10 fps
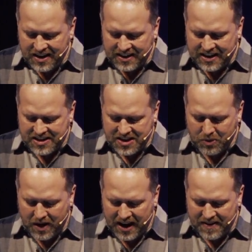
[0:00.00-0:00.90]
Kiss the
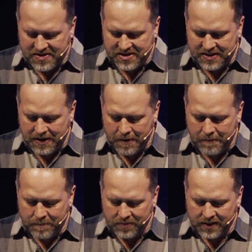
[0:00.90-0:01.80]
waves.
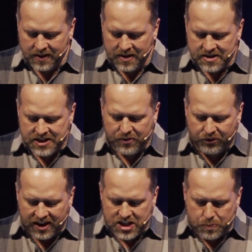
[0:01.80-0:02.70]
See,
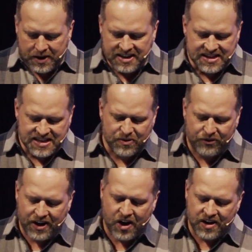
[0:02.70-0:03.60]
friends, peace isn't
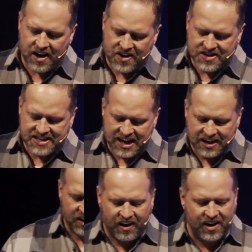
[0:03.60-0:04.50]
found in
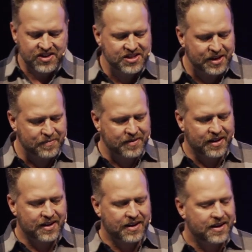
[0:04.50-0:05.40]
understanding our hardship.
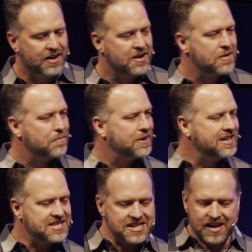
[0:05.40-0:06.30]

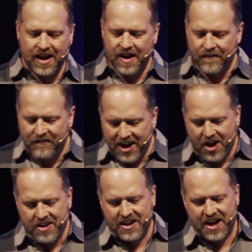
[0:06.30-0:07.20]
Peace is
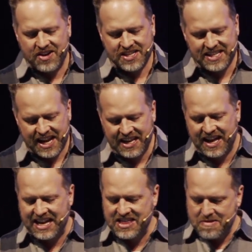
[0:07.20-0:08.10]
found in understanding
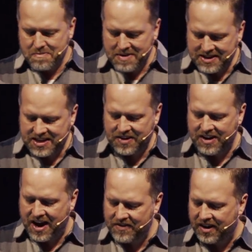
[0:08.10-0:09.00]
that in the midst of
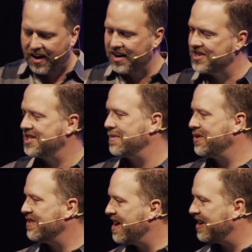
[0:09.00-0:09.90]
every hardship,
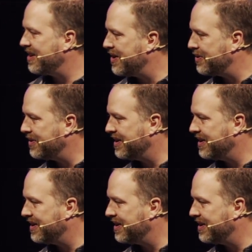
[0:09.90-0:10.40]
you're not alone.